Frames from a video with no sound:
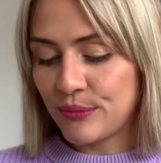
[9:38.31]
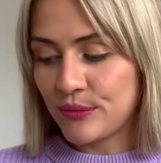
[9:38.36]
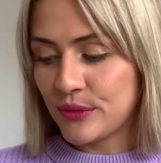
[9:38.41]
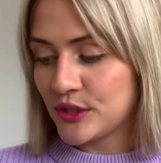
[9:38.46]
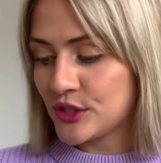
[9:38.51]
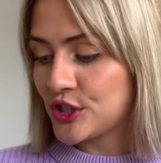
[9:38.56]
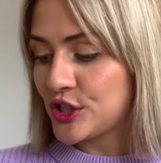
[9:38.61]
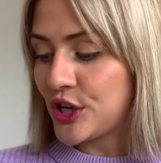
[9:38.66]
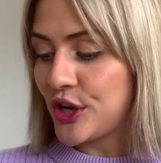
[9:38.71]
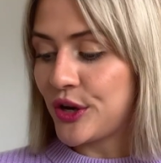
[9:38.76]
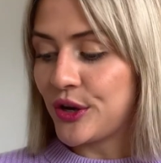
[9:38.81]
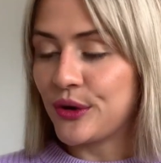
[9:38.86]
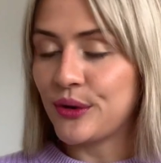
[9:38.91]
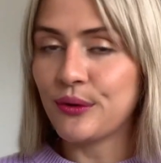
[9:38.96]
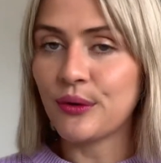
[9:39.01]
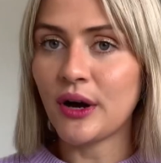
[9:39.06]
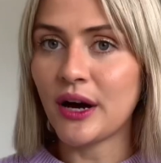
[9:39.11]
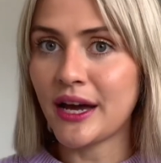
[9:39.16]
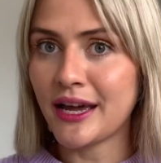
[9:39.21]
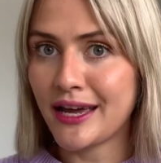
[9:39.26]
So
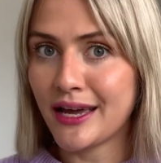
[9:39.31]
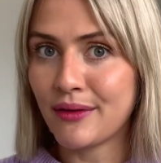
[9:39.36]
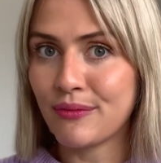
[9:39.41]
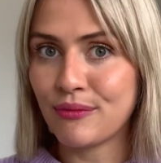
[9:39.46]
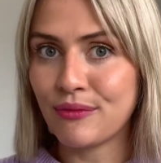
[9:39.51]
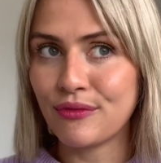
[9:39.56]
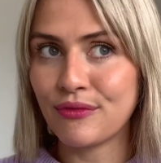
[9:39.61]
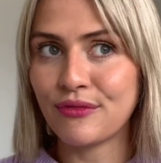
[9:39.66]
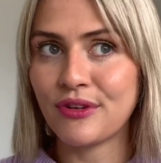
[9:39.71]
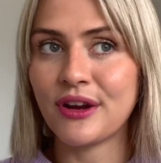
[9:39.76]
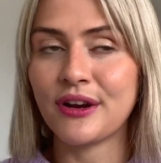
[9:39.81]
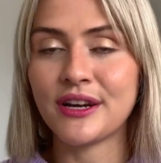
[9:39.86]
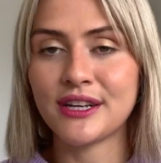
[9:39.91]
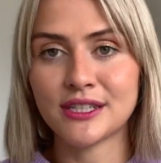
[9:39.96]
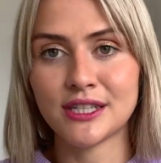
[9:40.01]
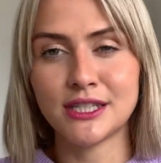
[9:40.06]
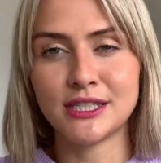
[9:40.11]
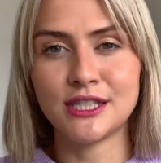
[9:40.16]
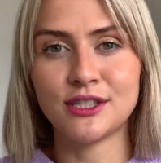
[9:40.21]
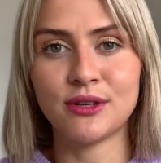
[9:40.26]
I am very
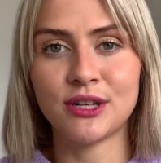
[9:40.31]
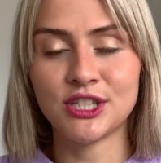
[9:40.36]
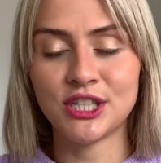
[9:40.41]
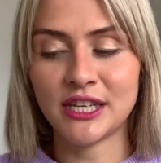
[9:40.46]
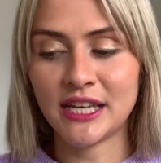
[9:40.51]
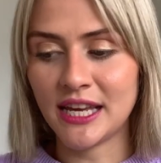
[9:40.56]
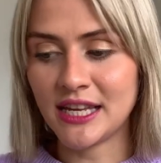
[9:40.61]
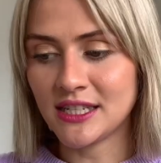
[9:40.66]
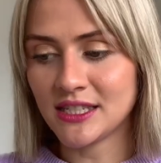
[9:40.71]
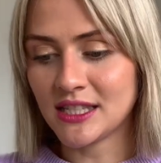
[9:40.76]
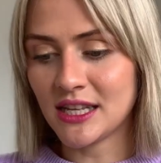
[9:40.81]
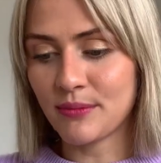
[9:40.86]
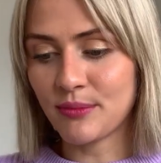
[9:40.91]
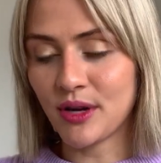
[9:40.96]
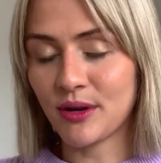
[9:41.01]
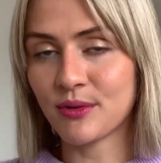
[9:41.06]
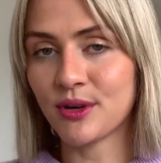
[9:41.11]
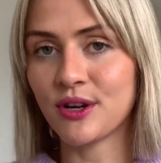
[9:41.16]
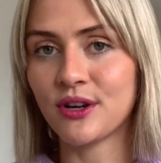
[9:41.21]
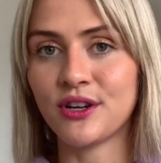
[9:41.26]
excited to actually get into that, but
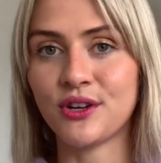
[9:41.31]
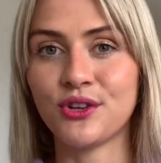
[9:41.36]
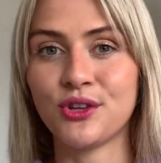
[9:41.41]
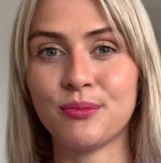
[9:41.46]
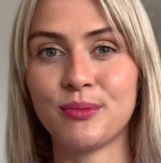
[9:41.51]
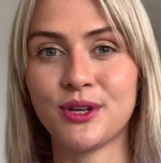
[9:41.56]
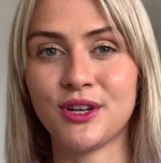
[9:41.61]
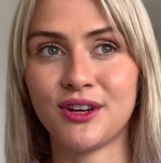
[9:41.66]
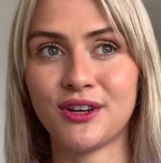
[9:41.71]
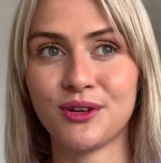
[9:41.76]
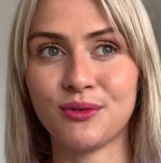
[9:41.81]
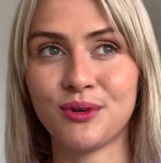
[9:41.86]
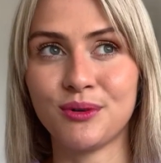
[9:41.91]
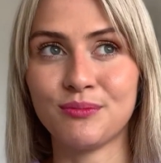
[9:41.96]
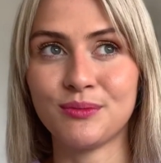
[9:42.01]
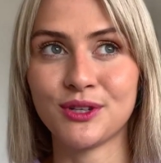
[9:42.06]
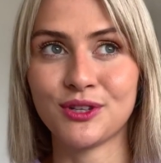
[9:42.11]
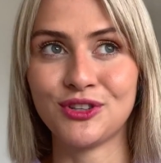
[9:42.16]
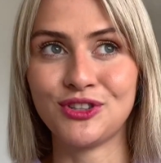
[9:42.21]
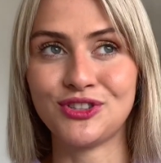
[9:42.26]
I'm currently on the banana one
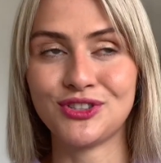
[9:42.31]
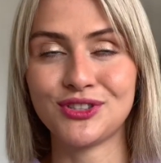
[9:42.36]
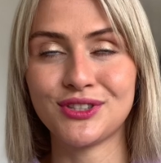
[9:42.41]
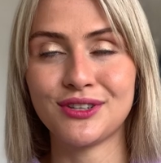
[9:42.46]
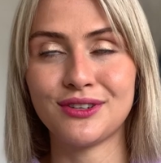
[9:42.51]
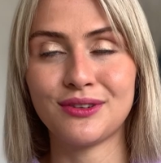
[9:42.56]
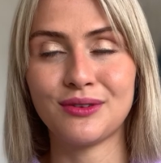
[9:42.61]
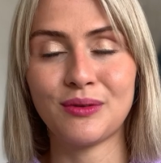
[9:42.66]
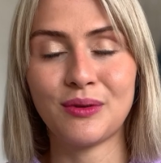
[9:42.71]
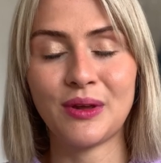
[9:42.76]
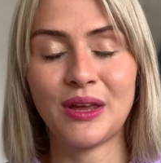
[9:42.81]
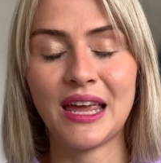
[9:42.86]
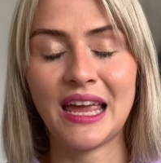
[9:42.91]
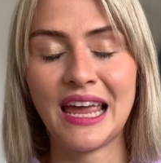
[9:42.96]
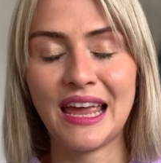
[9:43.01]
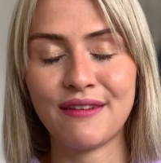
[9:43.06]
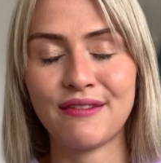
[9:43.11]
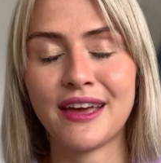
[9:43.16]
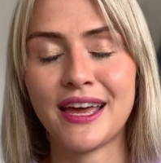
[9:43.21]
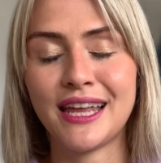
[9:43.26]
because
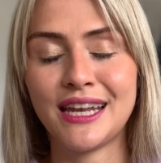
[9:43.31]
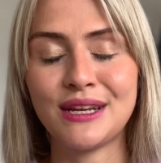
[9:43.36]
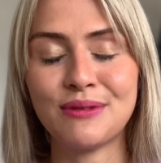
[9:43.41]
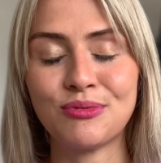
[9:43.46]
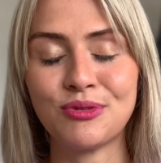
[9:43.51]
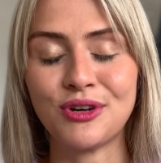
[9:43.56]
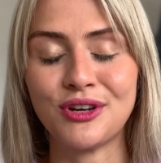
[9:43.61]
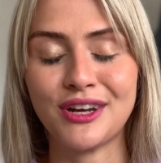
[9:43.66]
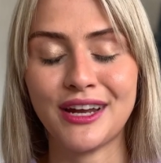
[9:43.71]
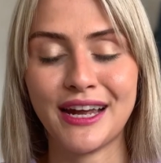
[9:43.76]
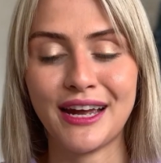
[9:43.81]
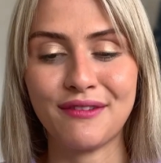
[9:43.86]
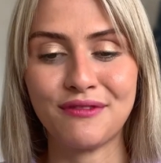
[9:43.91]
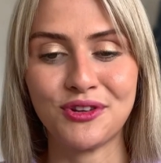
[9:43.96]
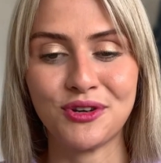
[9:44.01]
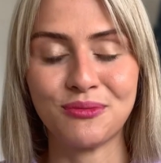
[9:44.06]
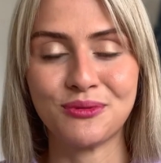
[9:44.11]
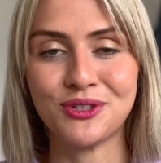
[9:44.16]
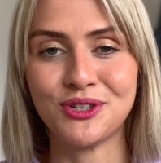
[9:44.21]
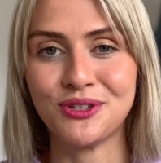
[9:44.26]
if at any point I have the
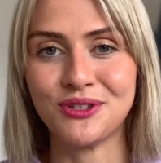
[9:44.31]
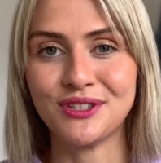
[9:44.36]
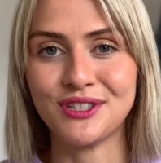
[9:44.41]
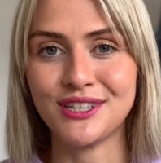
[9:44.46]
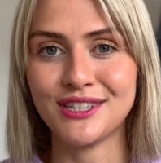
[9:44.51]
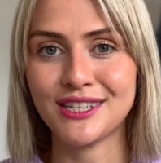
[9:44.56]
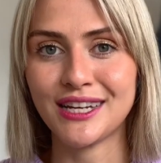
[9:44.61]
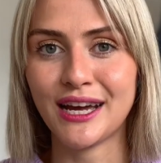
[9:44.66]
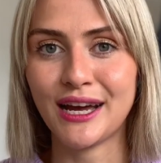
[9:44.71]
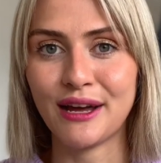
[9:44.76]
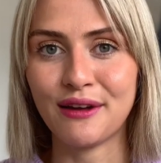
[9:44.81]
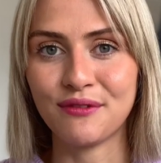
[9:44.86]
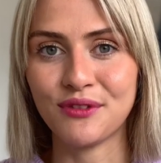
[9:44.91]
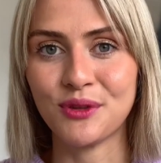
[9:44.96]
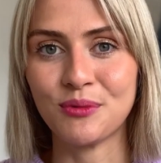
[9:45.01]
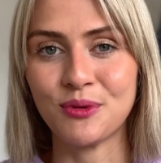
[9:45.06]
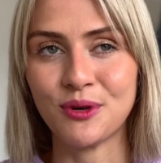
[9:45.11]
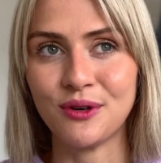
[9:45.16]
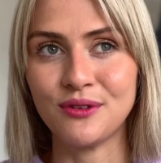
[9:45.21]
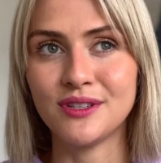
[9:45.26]
opportunity to have the
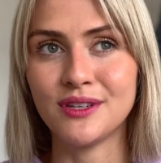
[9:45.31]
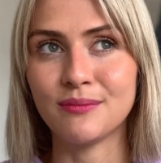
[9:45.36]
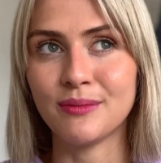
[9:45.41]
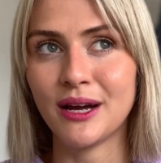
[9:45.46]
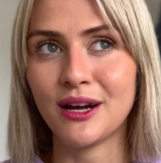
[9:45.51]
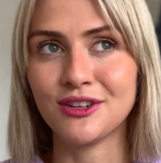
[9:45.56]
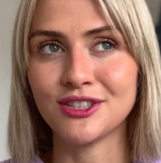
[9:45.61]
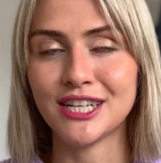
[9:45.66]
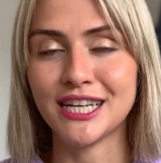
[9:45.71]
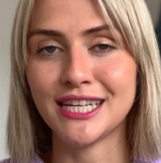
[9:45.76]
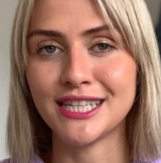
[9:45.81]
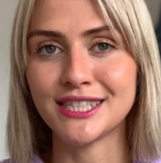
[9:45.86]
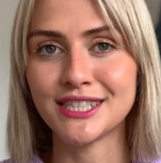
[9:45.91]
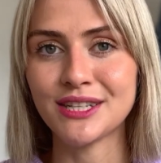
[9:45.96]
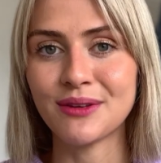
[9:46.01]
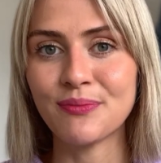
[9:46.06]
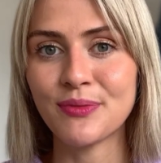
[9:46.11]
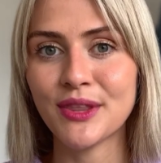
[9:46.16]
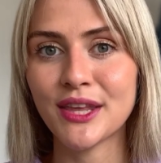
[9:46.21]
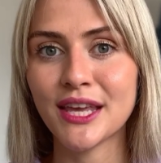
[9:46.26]
protein powder in
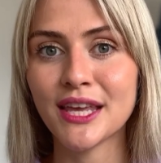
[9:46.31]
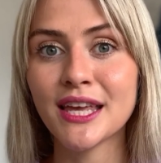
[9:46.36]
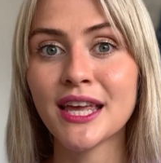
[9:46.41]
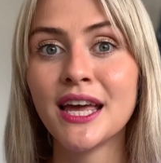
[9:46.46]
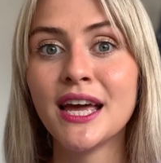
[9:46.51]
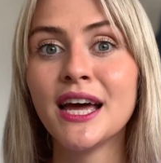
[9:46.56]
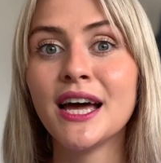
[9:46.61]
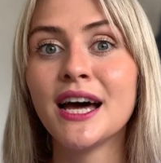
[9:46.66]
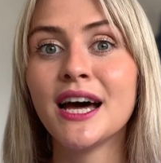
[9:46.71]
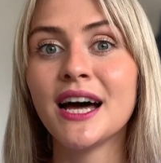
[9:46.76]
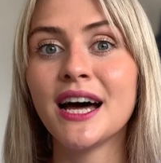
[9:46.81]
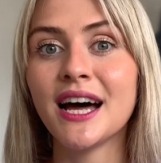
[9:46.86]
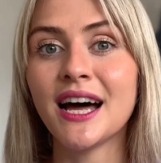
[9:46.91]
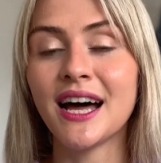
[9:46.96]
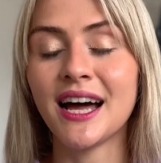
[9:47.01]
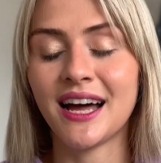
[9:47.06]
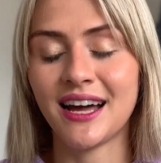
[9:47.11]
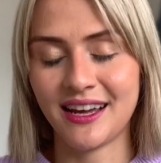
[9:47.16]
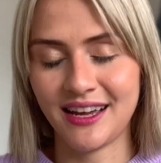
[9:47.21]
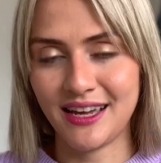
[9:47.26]
something,
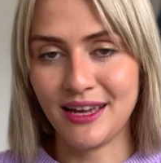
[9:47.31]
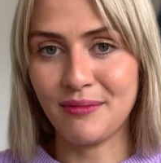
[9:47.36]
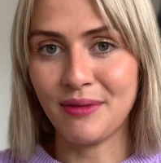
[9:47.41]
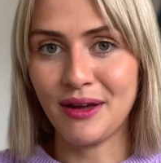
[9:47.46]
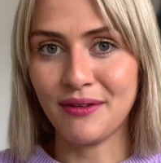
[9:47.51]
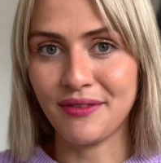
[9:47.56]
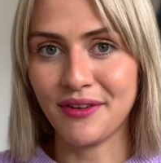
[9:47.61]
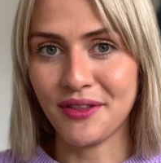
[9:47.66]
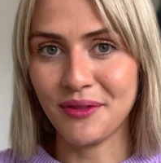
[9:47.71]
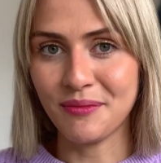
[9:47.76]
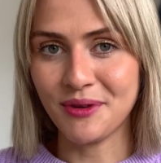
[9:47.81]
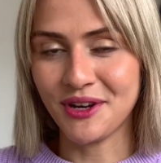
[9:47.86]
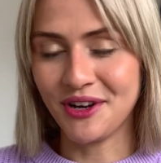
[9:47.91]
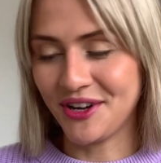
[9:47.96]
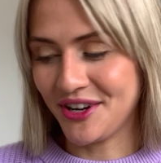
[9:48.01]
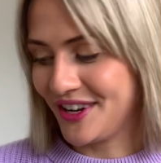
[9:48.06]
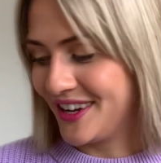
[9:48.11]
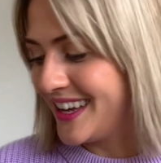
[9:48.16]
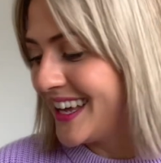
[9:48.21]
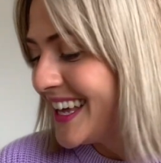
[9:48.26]
I am having the
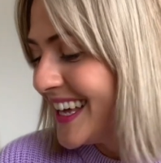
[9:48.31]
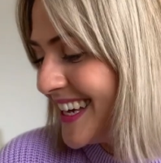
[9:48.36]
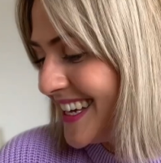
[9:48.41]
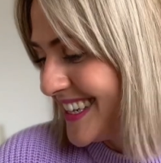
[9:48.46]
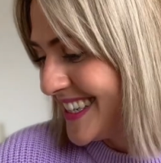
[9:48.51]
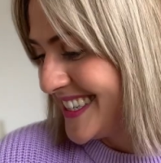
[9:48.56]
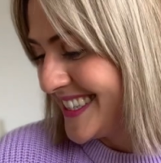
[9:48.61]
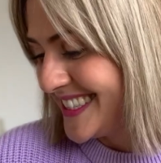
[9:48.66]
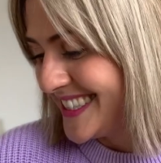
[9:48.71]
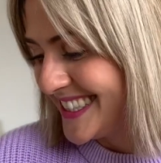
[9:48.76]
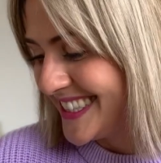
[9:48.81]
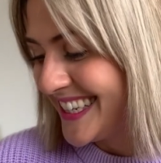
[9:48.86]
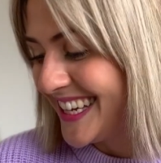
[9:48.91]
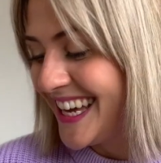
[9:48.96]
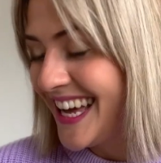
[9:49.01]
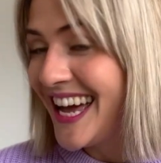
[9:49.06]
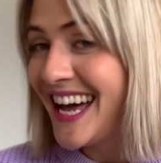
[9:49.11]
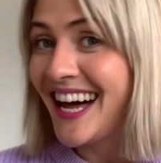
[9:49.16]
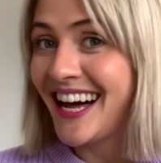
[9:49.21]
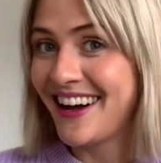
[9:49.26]
banana.
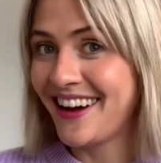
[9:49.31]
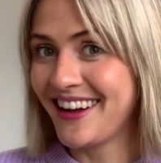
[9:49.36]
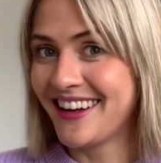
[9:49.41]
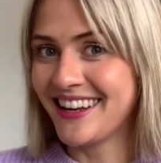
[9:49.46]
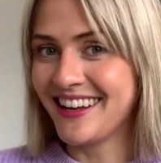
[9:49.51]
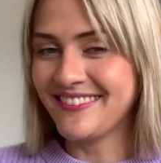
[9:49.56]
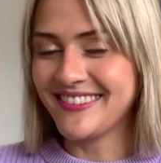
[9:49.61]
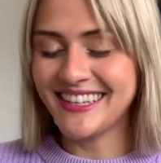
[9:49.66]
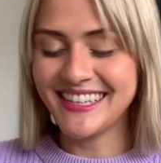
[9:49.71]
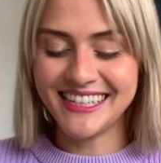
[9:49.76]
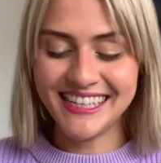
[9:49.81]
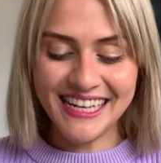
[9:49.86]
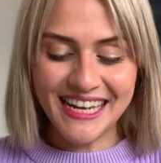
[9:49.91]
I love it.